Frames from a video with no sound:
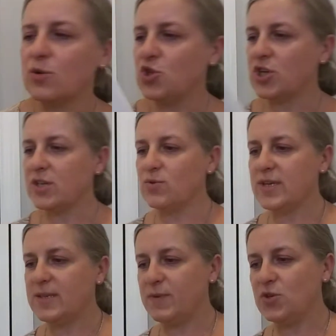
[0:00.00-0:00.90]
she can do
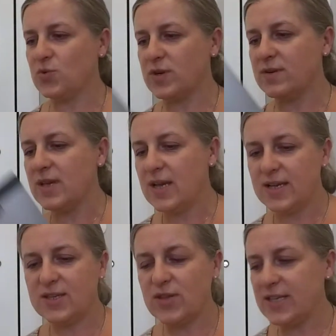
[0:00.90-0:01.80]
the speed drill.
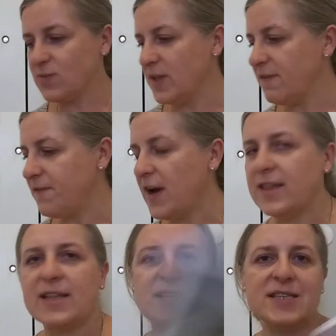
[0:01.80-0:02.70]
So that's really
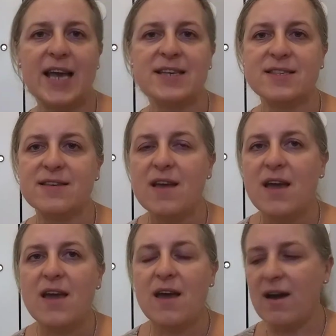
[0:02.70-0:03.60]
fun. And the tests,
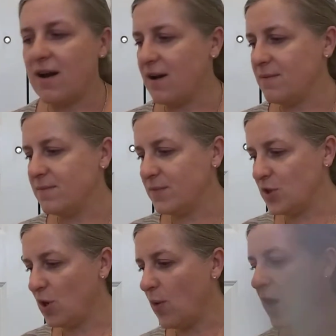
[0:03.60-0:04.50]

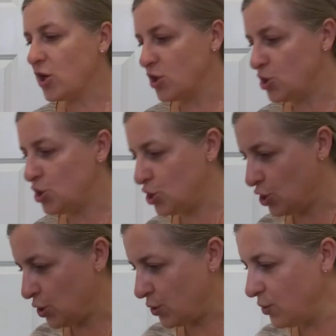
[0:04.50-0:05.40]
are good
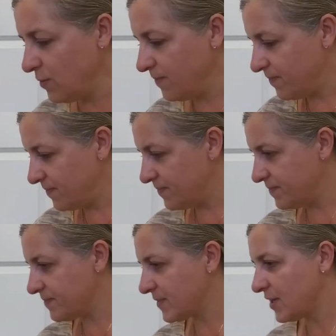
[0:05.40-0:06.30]
too,
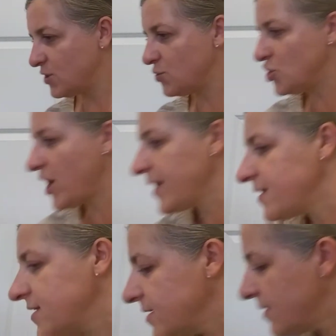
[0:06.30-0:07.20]
to
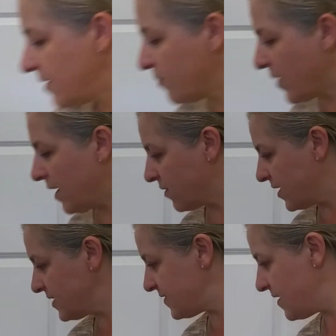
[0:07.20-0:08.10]
check their
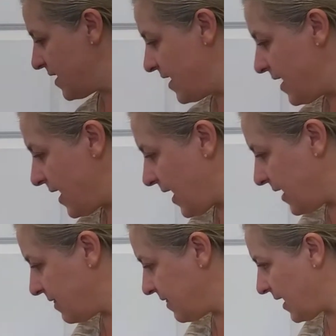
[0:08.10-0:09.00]
progress.
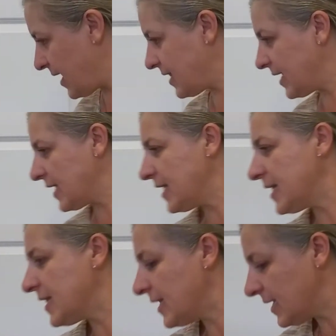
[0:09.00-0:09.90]
And then
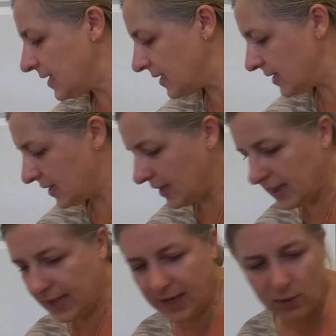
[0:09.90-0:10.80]
in
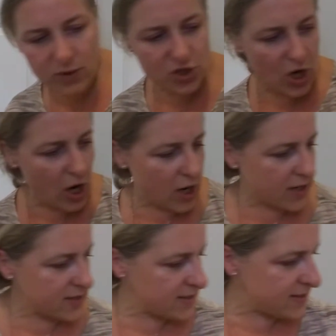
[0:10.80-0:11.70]
language
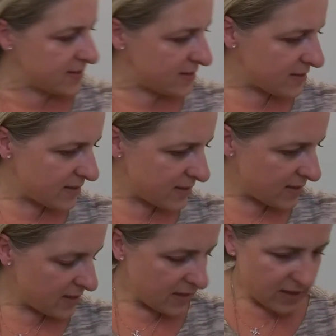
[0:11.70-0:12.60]
arts,
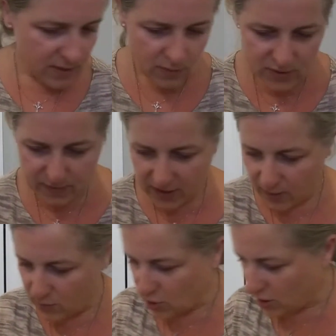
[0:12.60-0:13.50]
where's my language